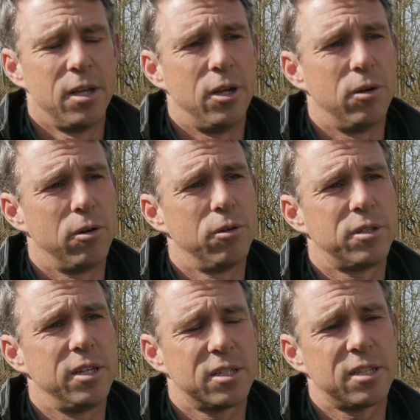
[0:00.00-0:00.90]
it
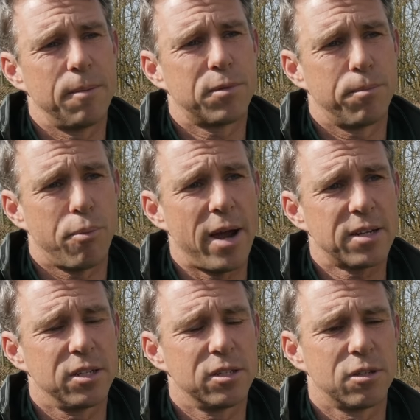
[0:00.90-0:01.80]
was the accepted
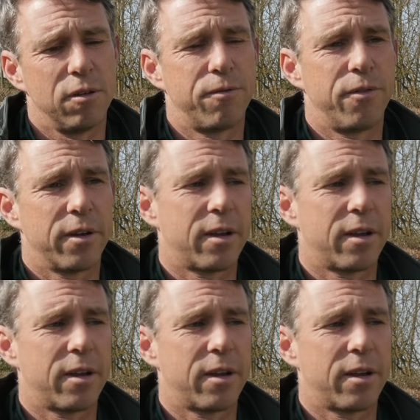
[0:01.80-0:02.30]
practice of